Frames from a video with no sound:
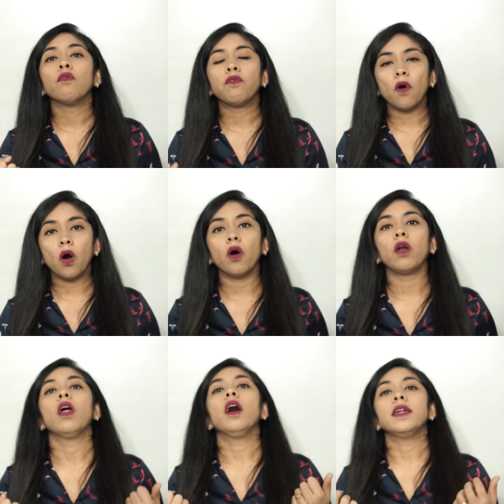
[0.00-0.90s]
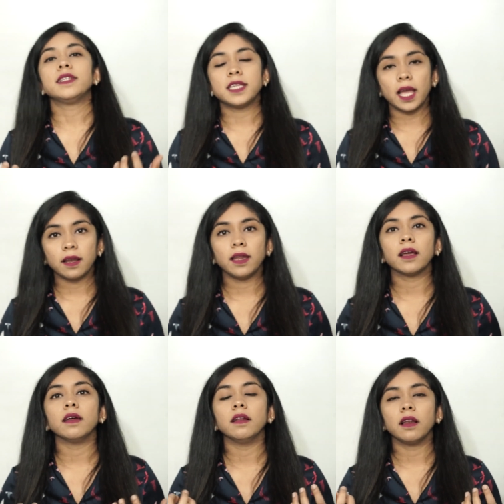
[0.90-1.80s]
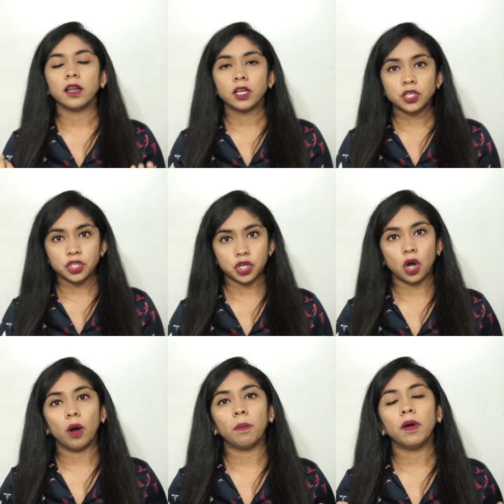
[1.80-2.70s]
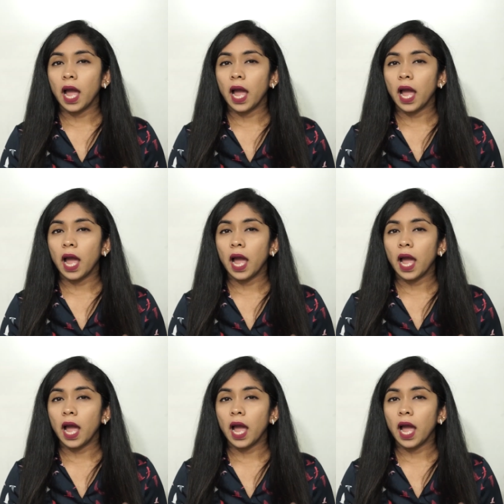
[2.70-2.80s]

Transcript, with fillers: for a technical job.